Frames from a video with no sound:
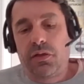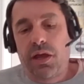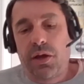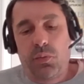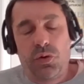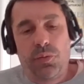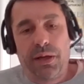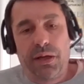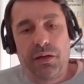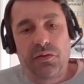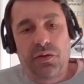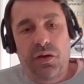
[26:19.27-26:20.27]
will be
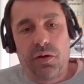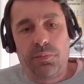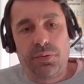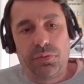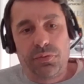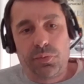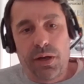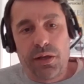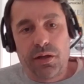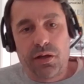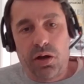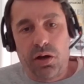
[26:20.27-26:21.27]
examples where the
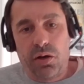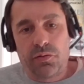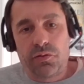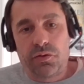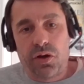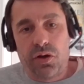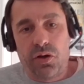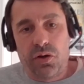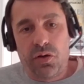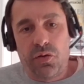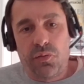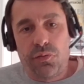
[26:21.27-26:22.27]
cost of